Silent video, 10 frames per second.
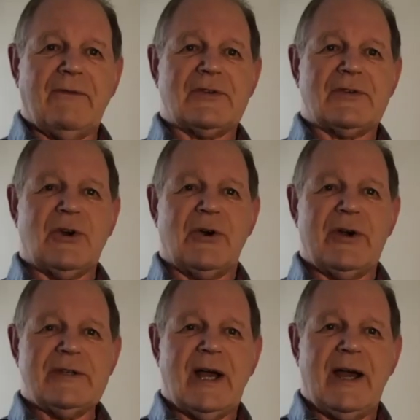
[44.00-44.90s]
for
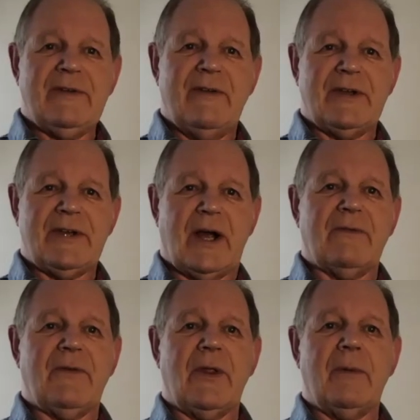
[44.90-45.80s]
stories. I've never dug
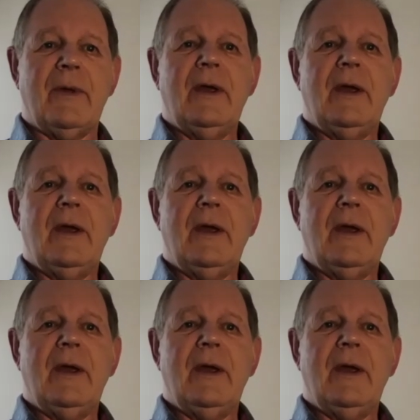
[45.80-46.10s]
for them.